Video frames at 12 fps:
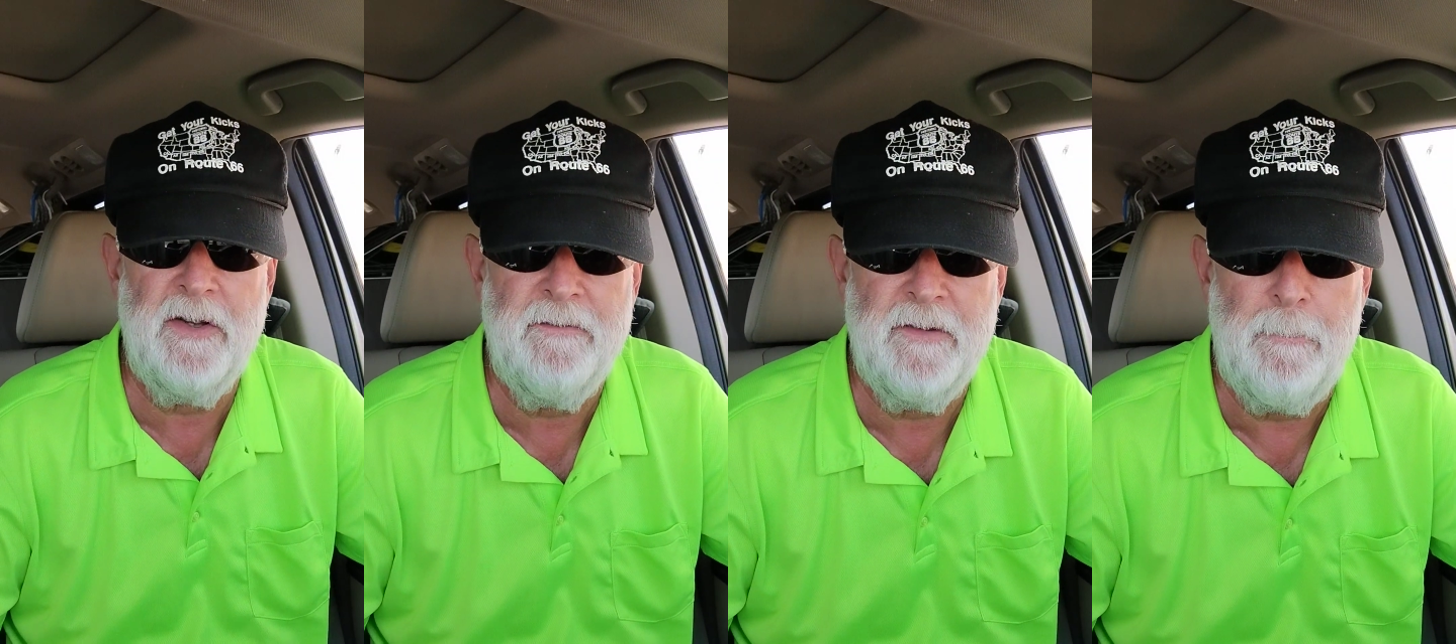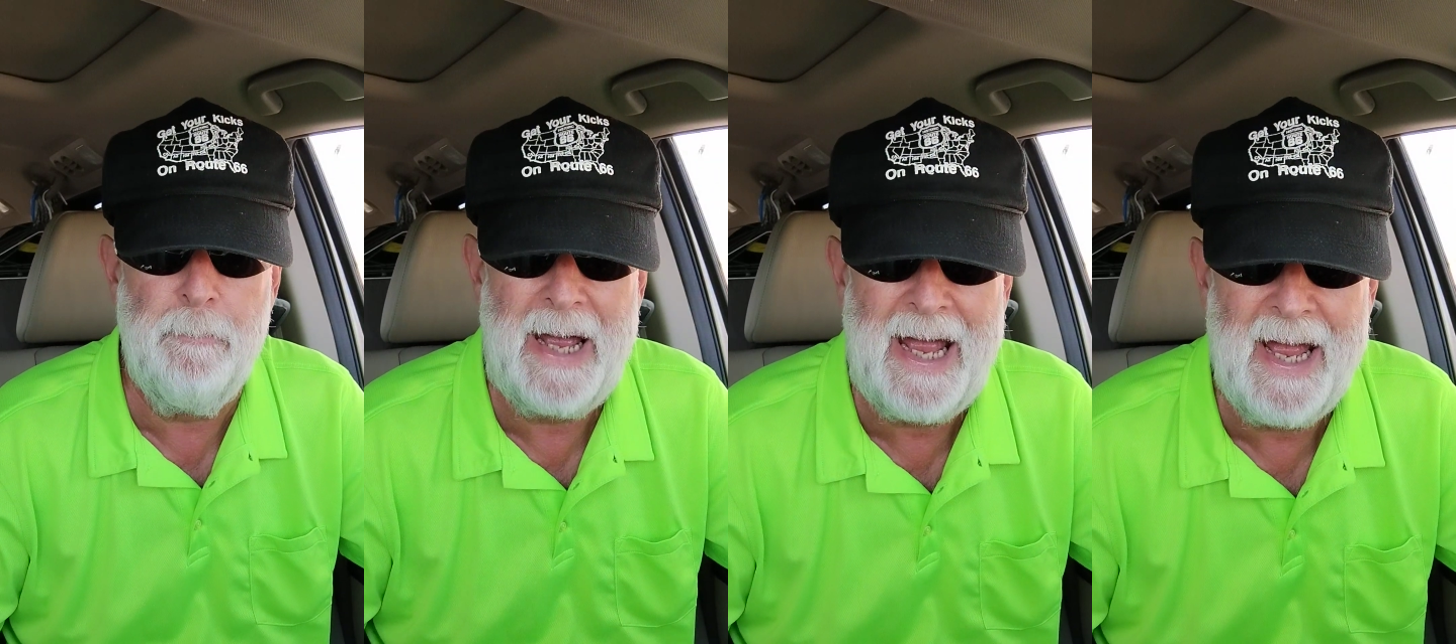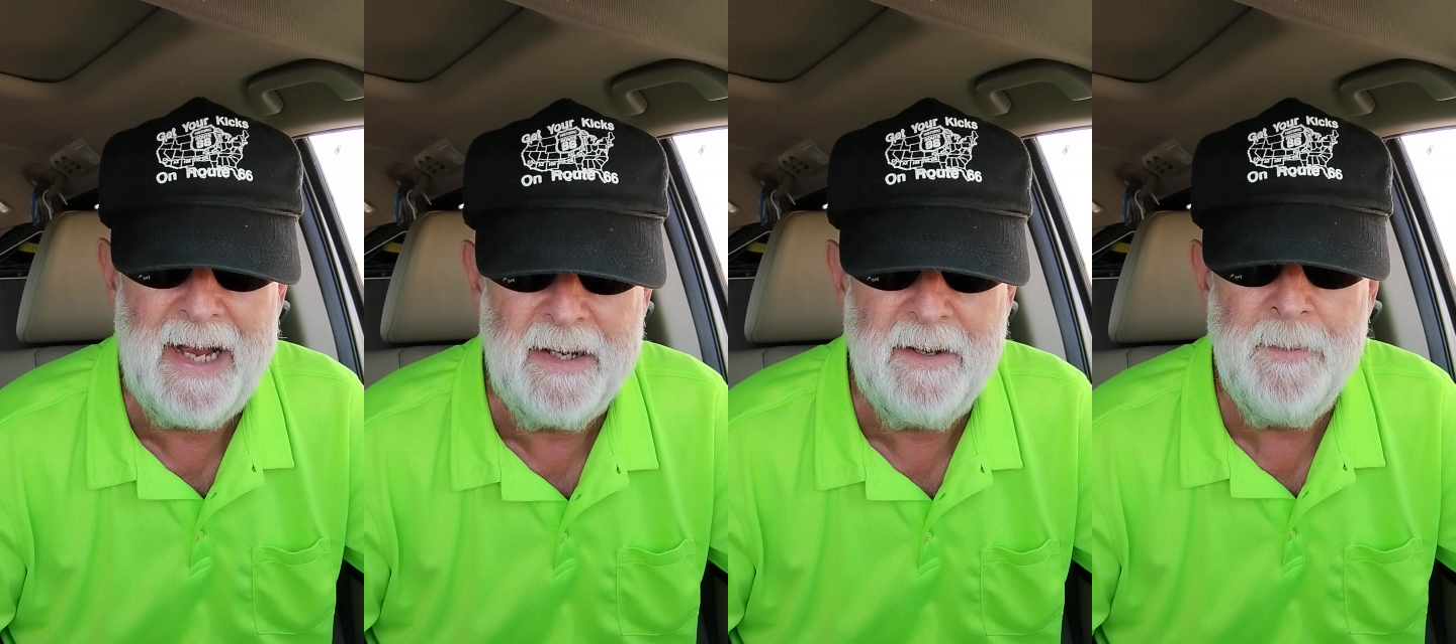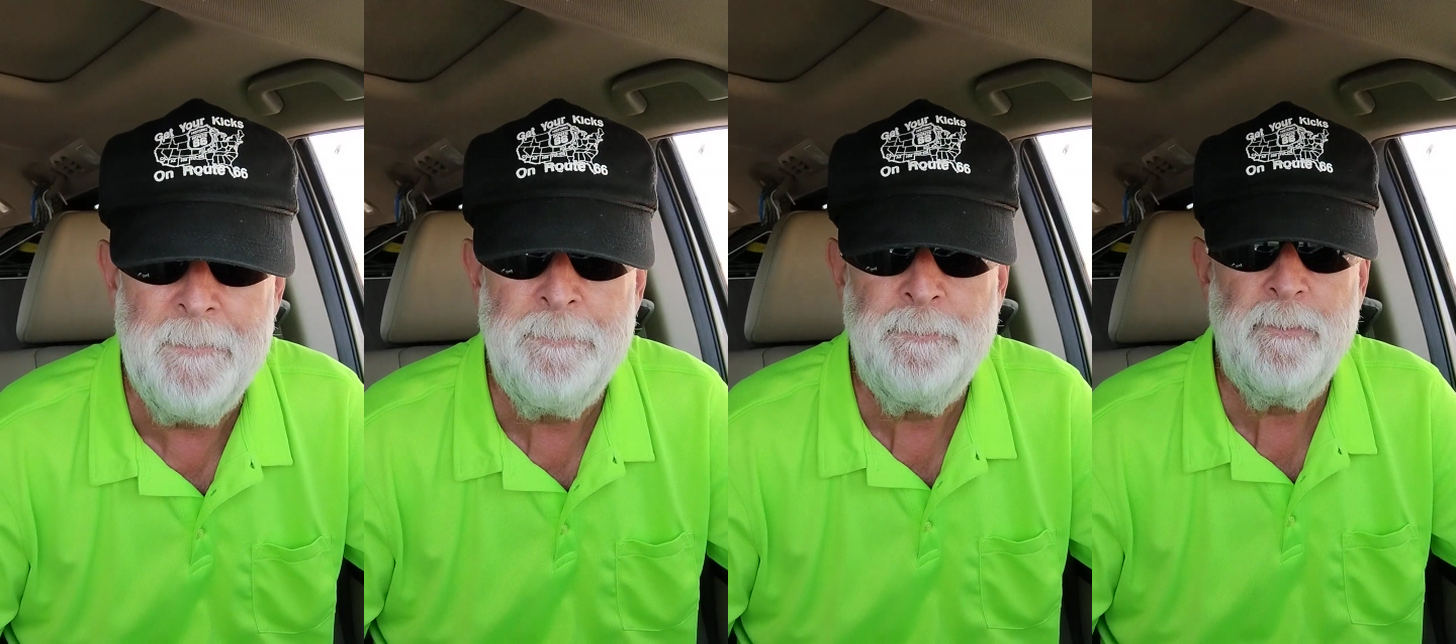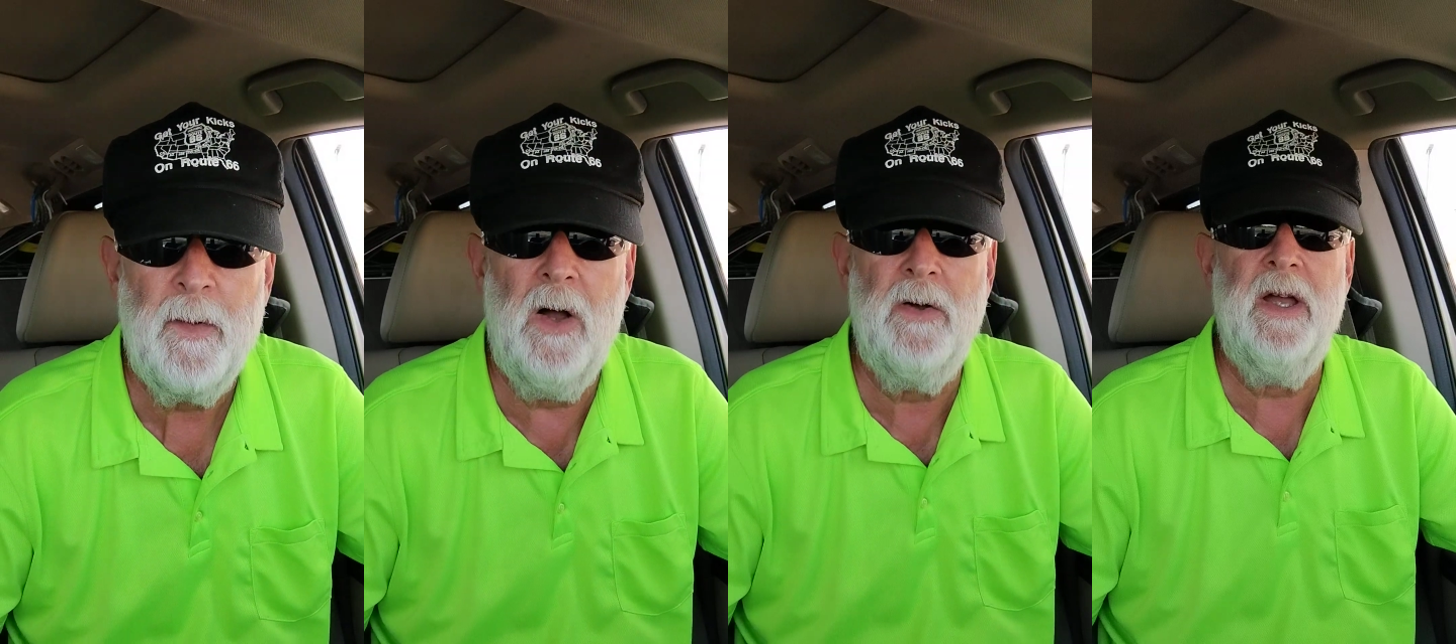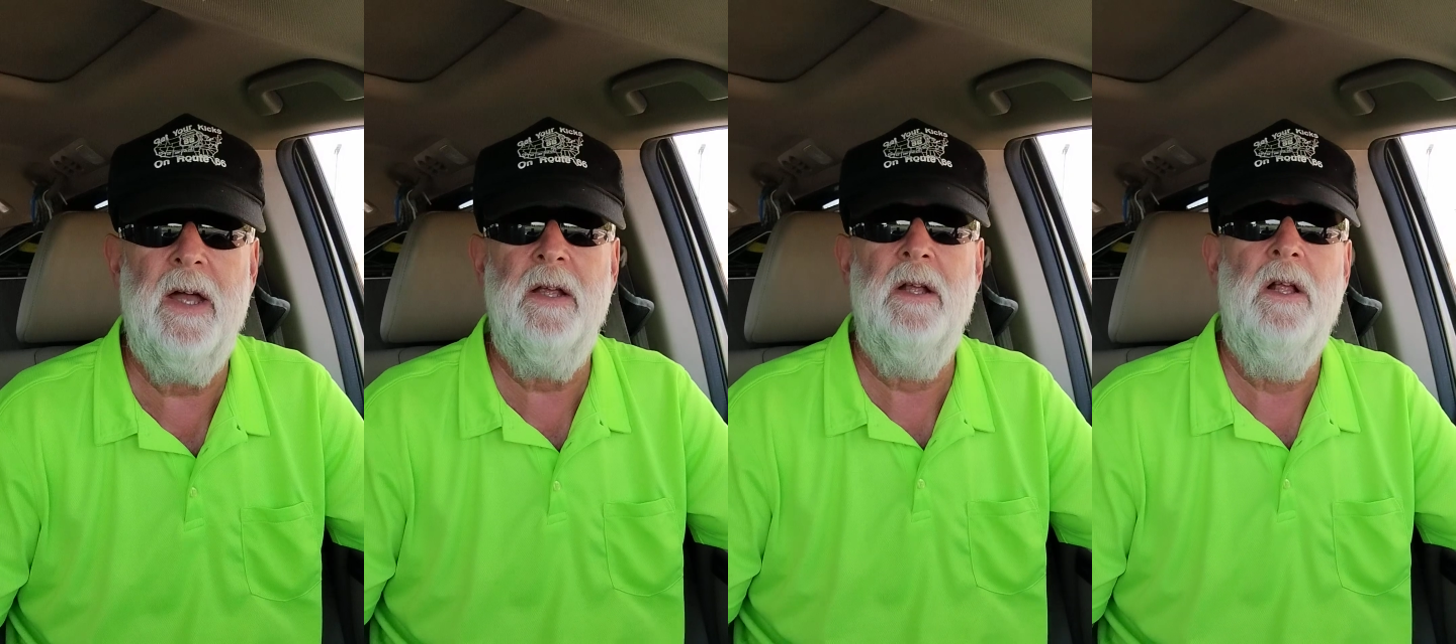of the bag.
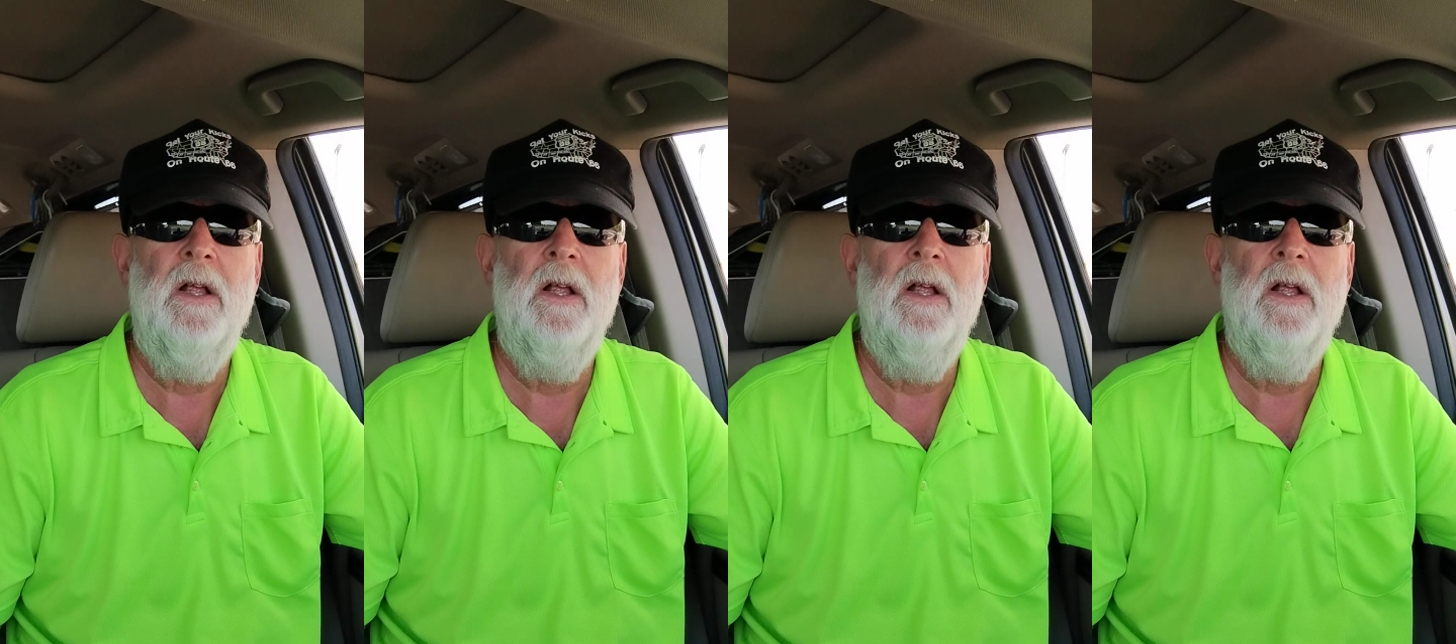Okay.